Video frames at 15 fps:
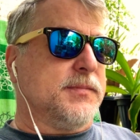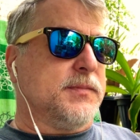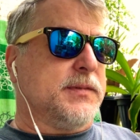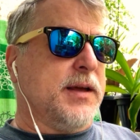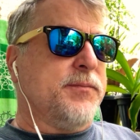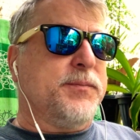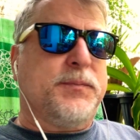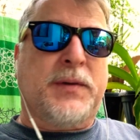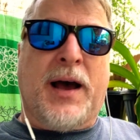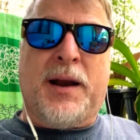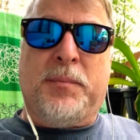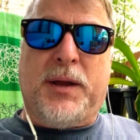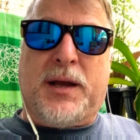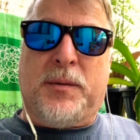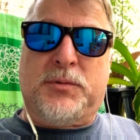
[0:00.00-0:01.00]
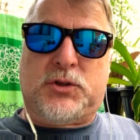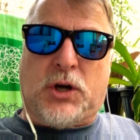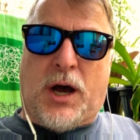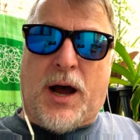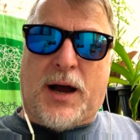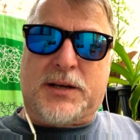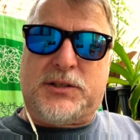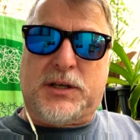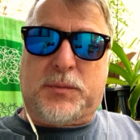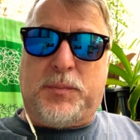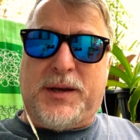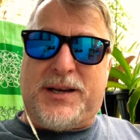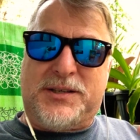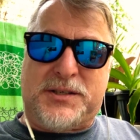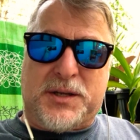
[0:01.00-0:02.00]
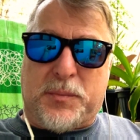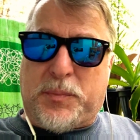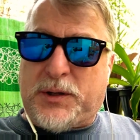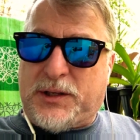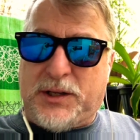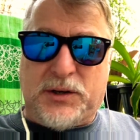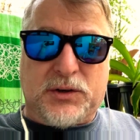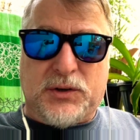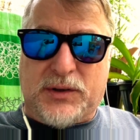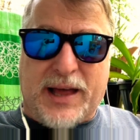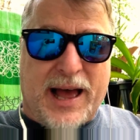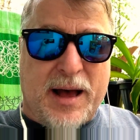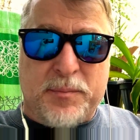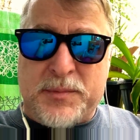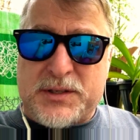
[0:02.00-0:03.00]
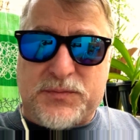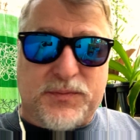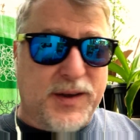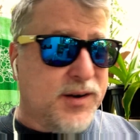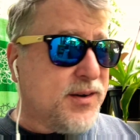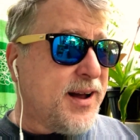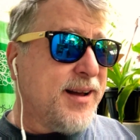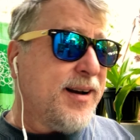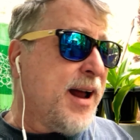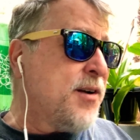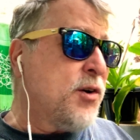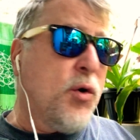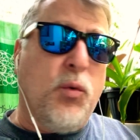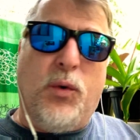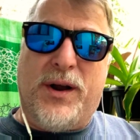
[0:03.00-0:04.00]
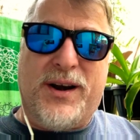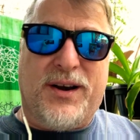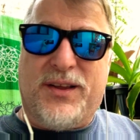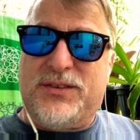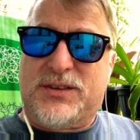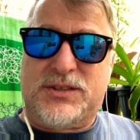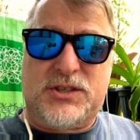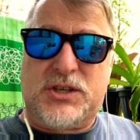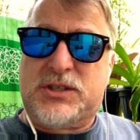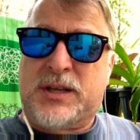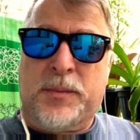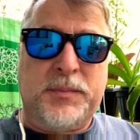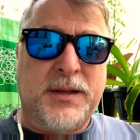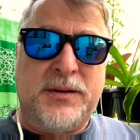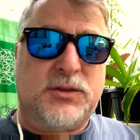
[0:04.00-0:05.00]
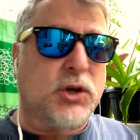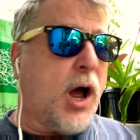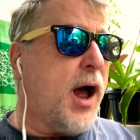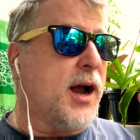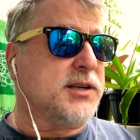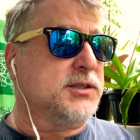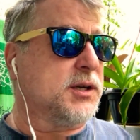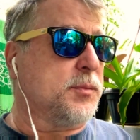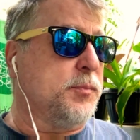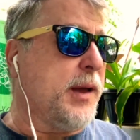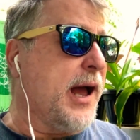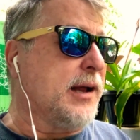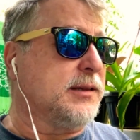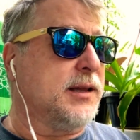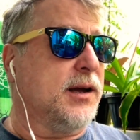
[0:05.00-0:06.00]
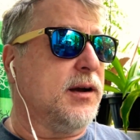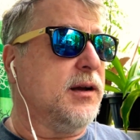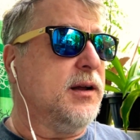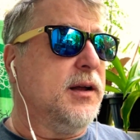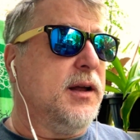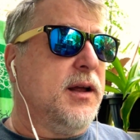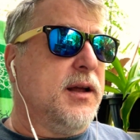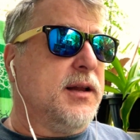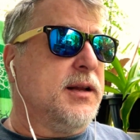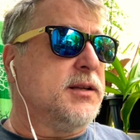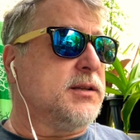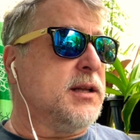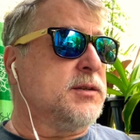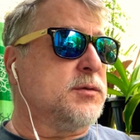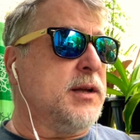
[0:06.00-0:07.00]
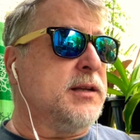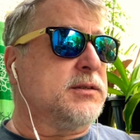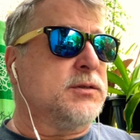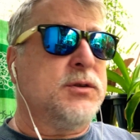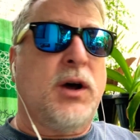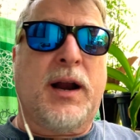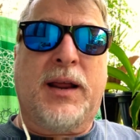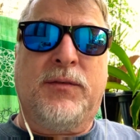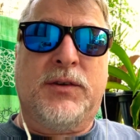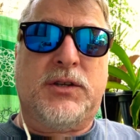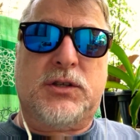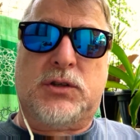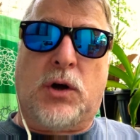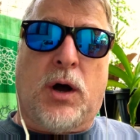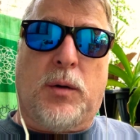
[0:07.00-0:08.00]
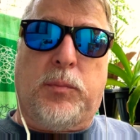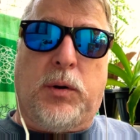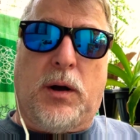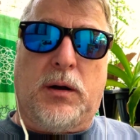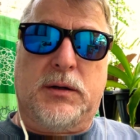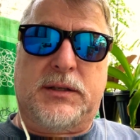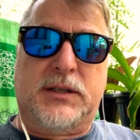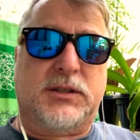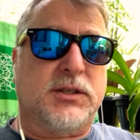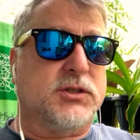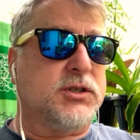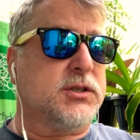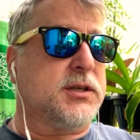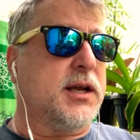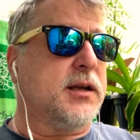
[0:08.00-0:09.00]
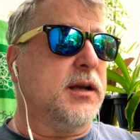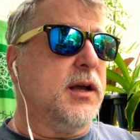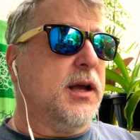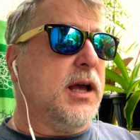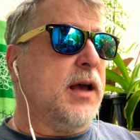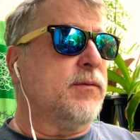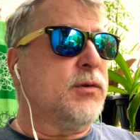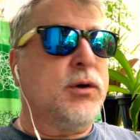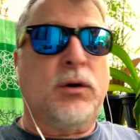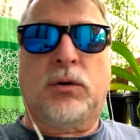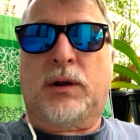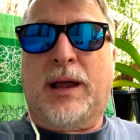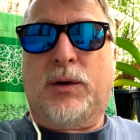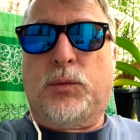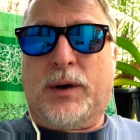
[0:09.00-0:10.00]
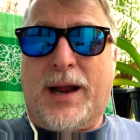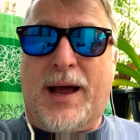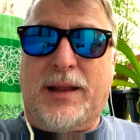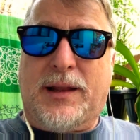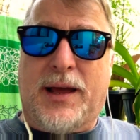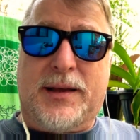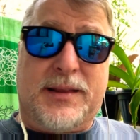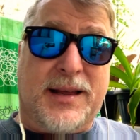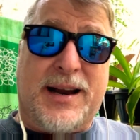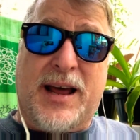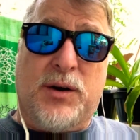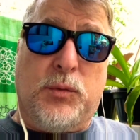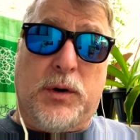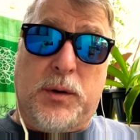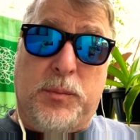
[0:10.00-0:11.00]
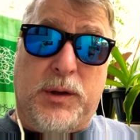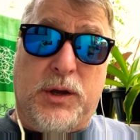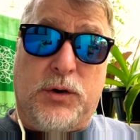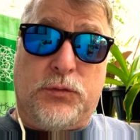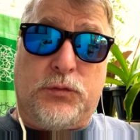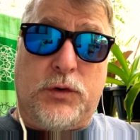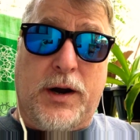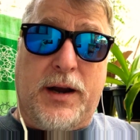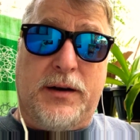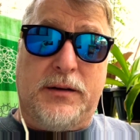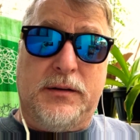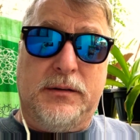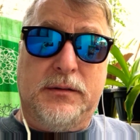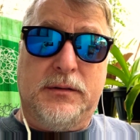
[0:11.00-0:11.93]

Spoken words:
they've kind of become toxic because of the political atmosphere. I don't know what it is. It's just something toxic back there. It's not even just all politics. It's just like, if you don't like what I like, then I don't want to be your friend.